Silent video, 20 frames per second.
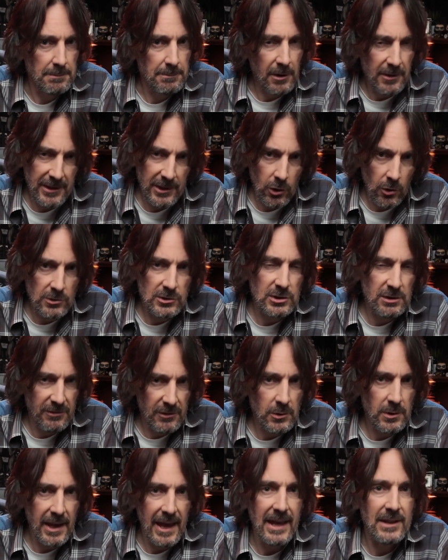But the odds of
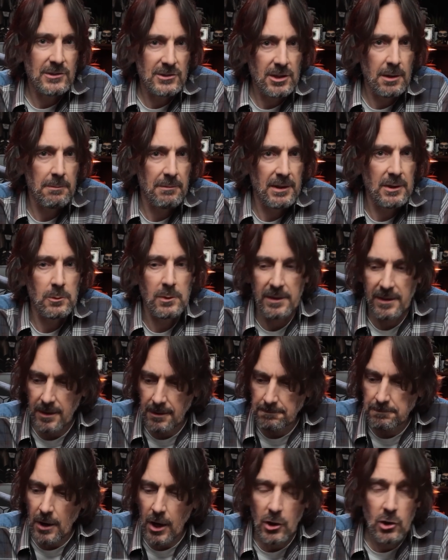you getting something with
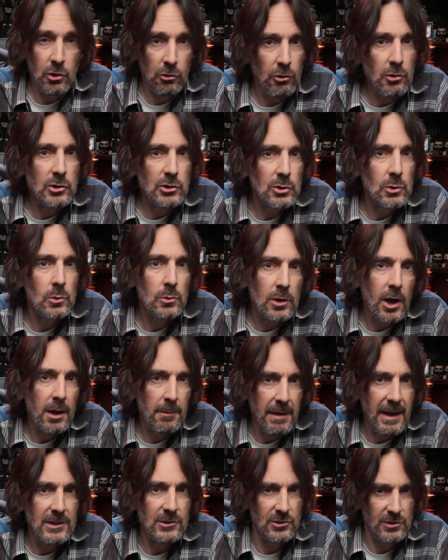a crucial
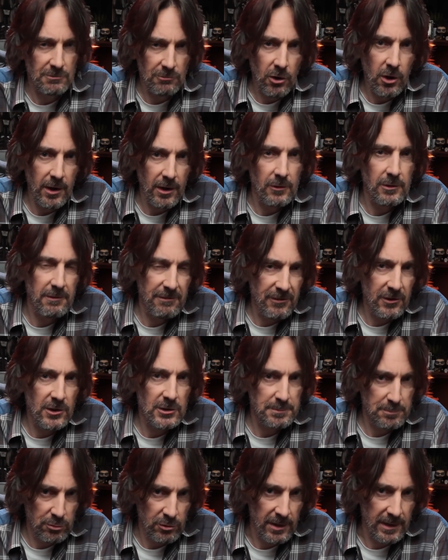dimension right on the
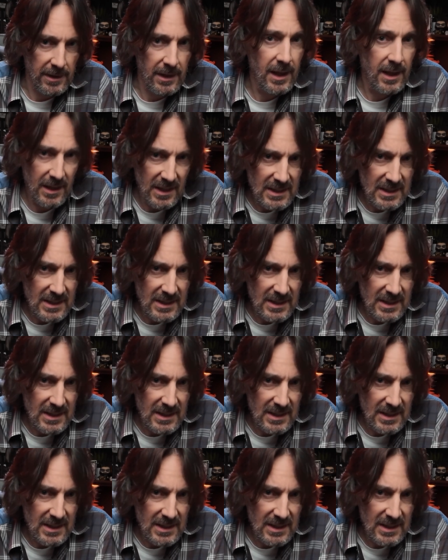first print